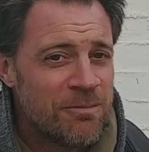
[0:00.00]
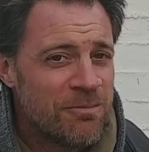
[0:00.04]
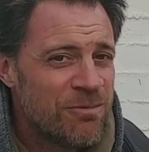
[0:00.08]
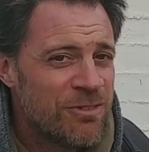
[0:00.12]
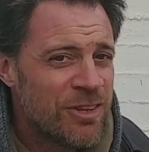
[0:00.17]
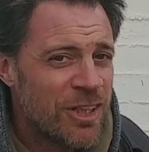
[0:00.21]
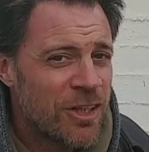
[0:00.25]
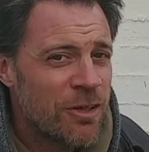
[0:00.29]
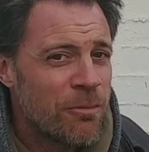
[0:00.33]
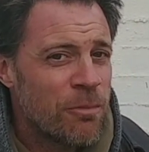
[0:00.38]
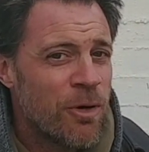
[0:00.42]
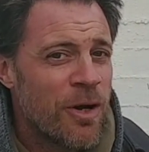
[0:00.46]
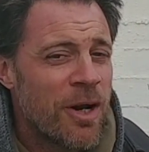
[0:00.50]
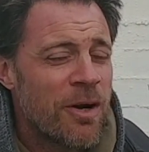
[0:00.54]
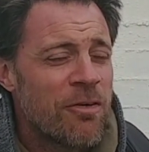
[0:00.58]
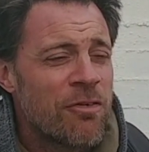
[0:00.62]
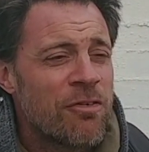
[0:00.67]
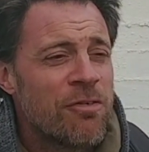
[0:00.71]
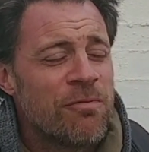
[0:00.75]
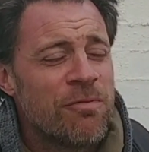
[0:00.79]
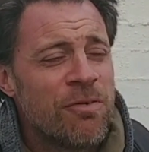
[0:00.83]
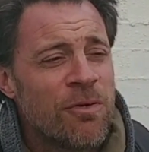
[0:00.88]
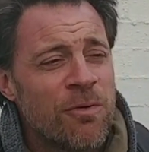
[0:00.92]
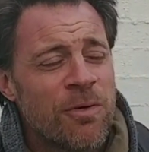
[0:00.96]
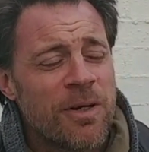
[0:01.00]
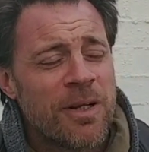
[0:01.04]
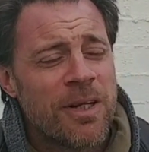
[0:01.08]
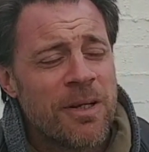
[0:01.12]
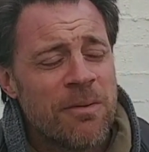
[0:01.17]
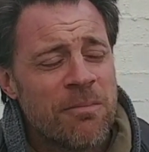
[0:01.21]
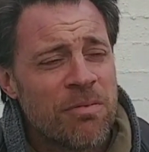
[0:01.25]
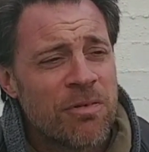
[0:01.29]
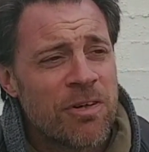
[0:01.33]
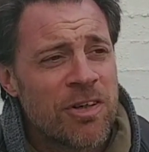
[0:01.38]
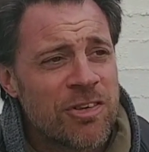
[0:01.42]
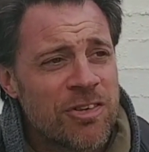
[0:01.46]
Terrible Harrison Ford
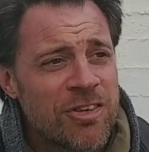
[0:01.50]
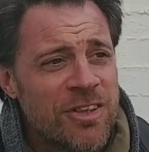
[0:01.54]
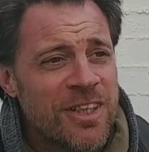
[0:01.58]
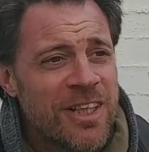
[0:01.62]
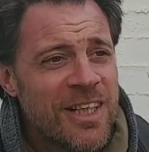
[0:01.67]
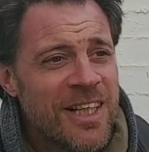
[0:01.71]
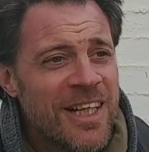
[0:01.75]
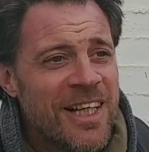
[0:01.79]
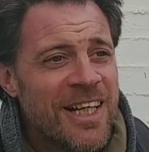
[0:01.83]
impression.